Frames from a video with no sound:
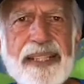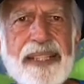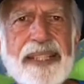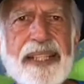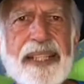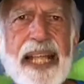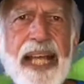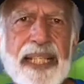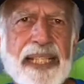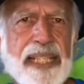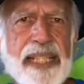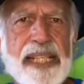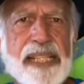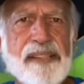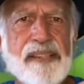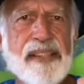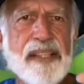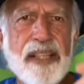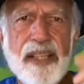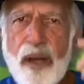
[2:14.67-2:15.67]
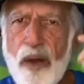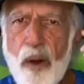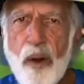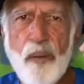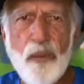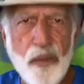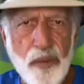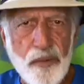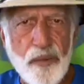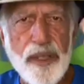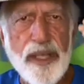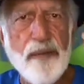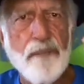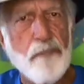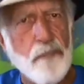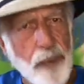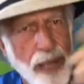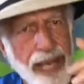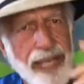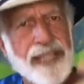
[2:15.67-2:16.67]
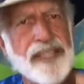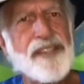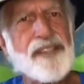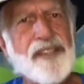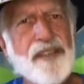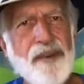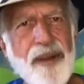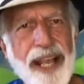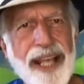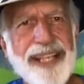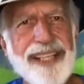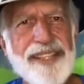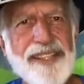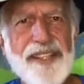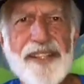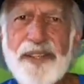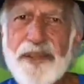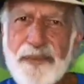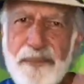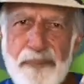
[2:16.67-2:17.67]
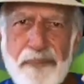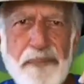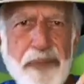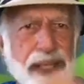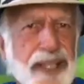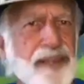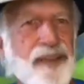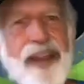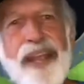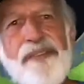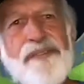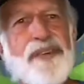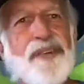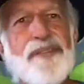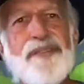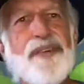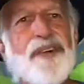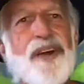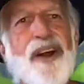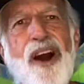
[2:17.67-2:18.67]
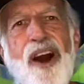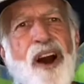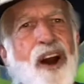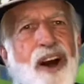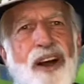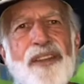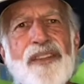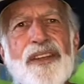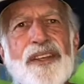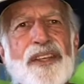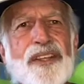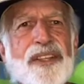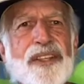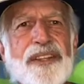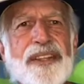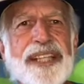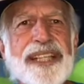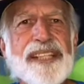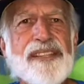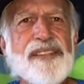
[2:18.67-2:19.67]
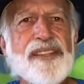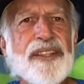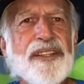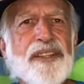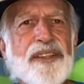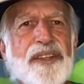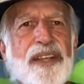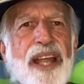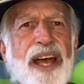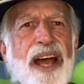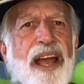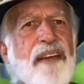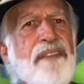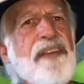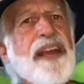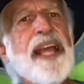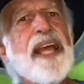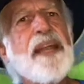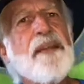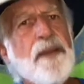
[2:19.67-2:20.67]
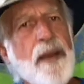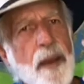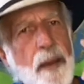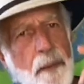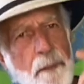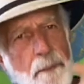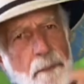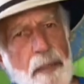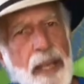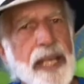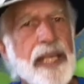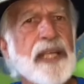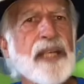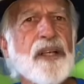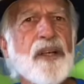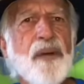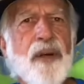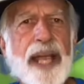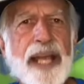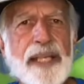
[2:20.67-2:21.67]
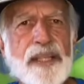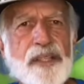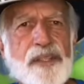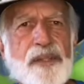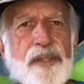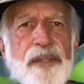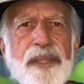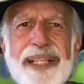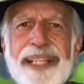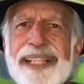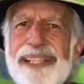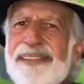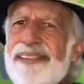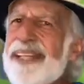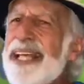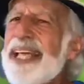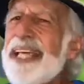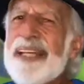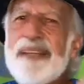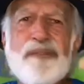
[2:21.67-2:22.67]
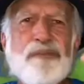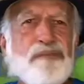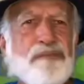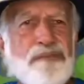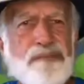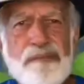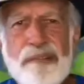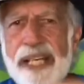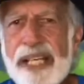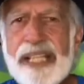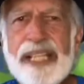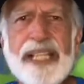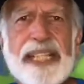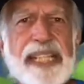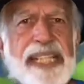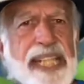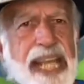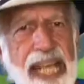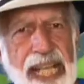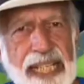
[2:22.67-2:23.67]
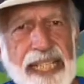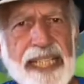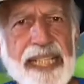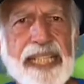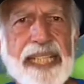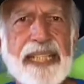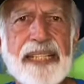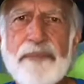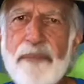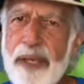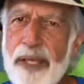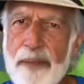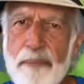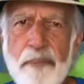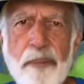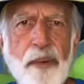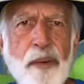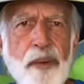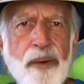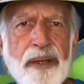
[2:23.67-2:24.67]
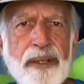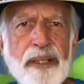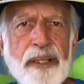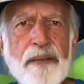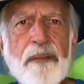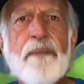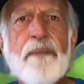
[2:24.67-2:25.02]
That needs to go. Three, practice gratitude. Be grateful for all the good things in your life and make a gratitude list and read it daily. Important.